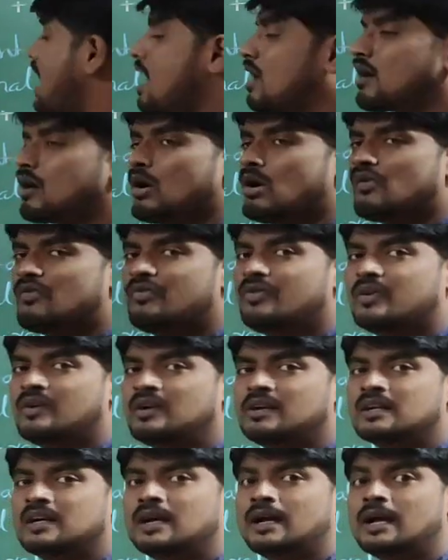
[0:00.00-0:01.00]
lack
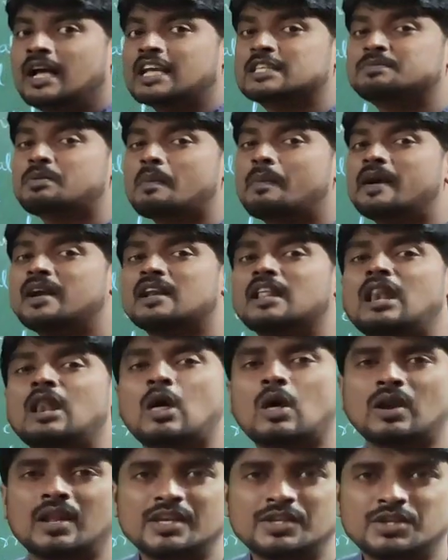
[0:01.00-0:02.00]
of experimental
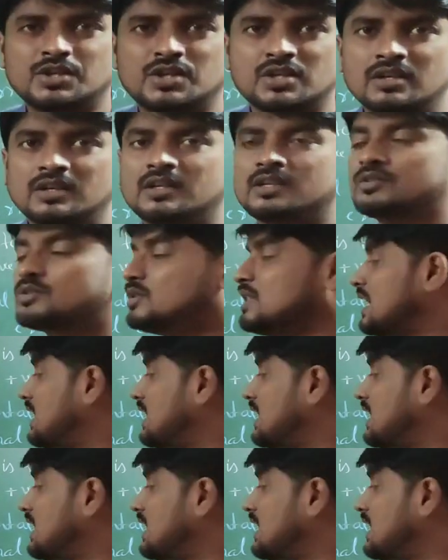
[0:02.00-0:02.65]
knowledge, so